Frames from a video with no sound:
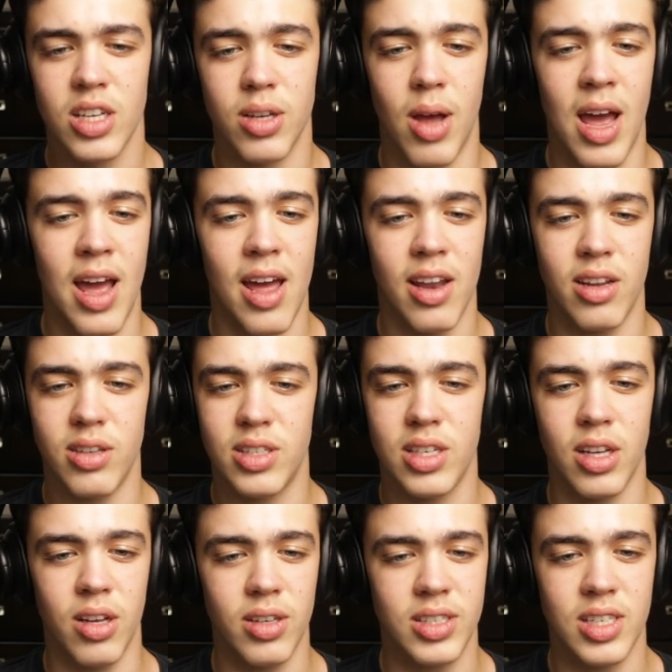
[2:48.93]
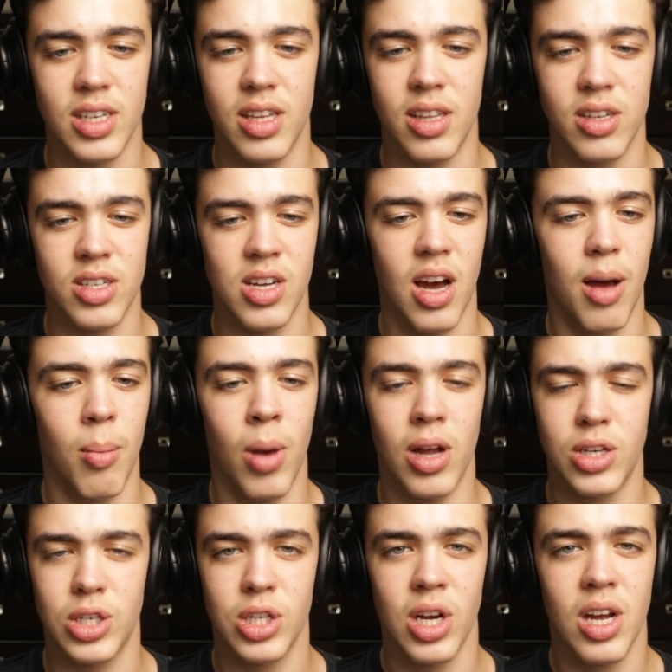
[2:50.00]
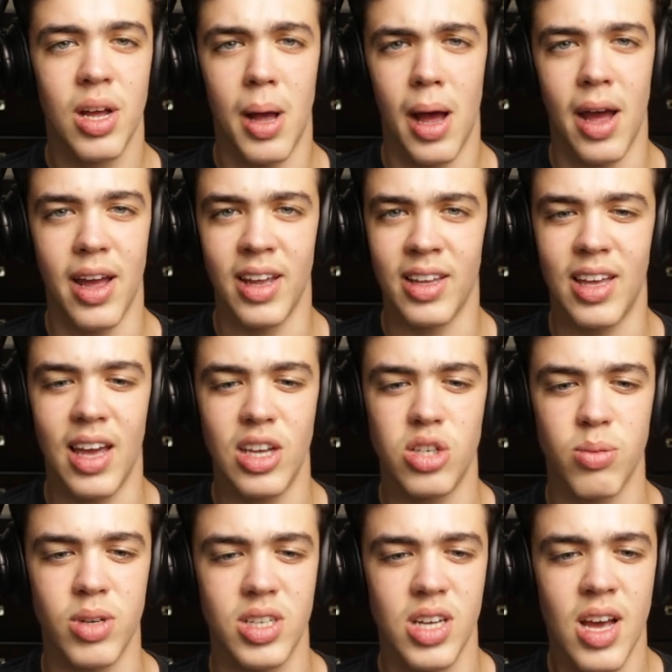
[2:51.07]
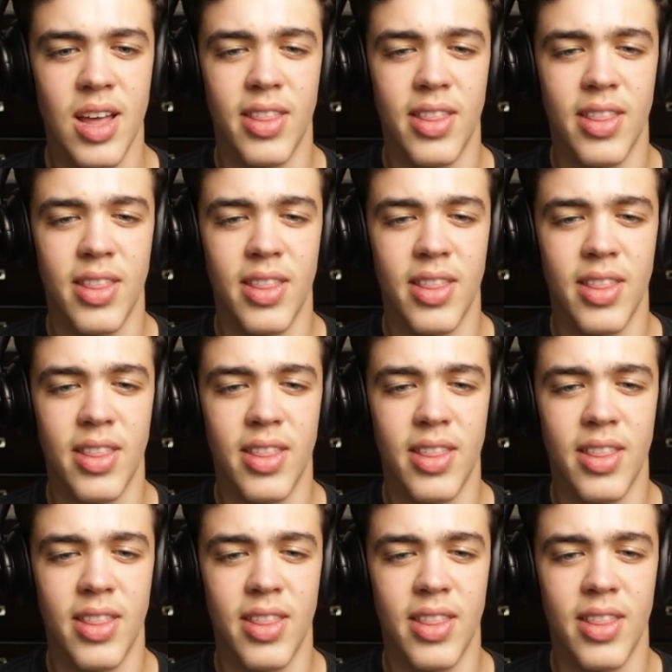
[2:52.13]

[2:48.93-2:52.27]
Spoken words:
and you still see there's not much engagement.